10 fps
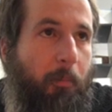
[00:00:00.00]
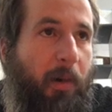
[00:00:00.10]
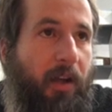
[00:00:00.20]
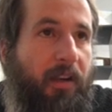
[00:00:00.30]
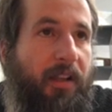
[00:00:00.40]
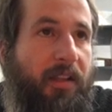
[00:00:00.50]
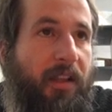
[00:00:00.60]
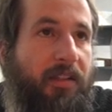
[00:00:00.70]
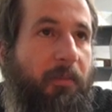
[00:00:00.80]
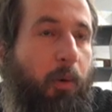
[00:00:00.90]
But
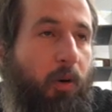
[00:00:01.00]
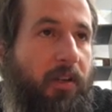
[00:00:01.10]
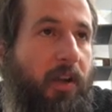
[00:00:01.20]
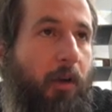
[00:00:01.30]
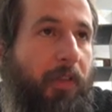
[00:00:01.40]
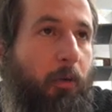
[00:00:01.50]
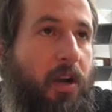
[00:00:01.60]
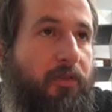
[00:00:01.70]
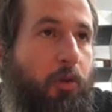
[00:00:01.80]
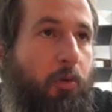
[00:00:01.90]
it's important to note that
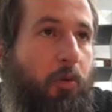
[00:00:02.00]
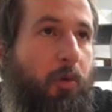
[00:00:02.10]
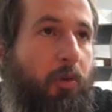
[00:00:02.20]
whenever you